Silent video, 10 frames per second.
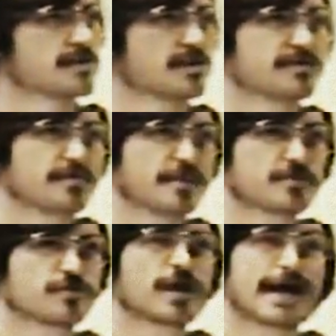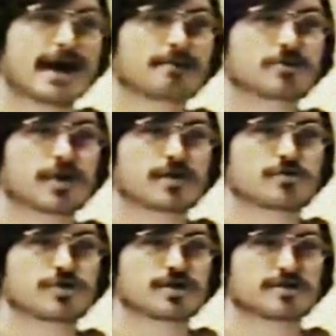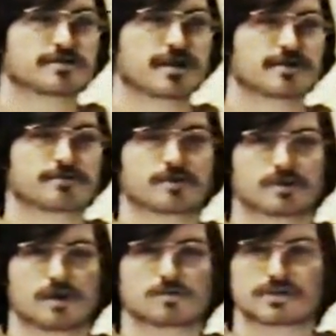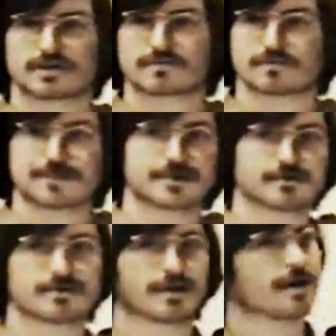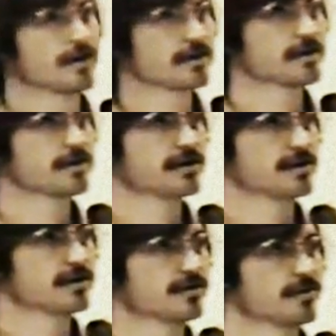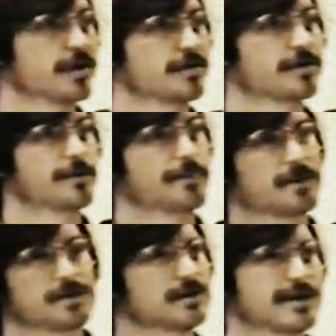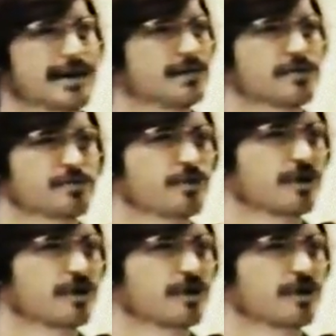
and stuff, they measured how much energy does it take for a goat to get from here to there, right? Kilocalories per